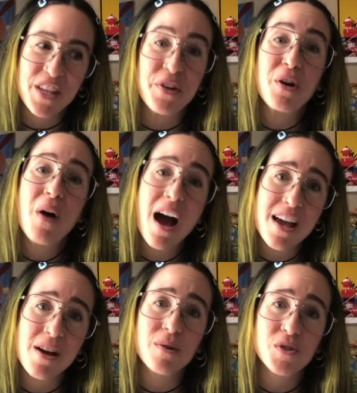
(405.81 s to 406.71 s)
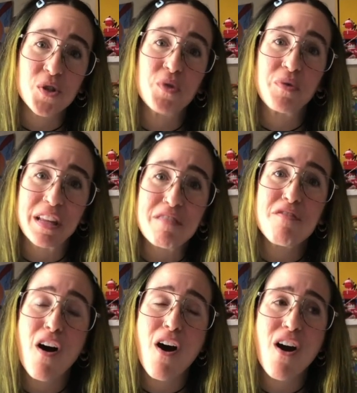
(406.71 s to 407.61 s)
They're in Ohio, so they're really
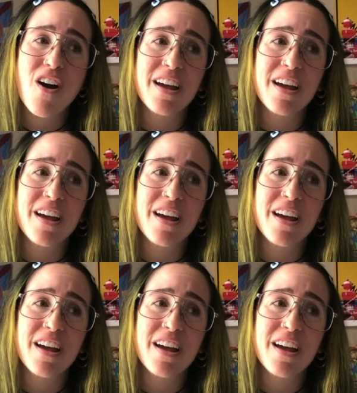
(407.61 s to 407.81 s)
far.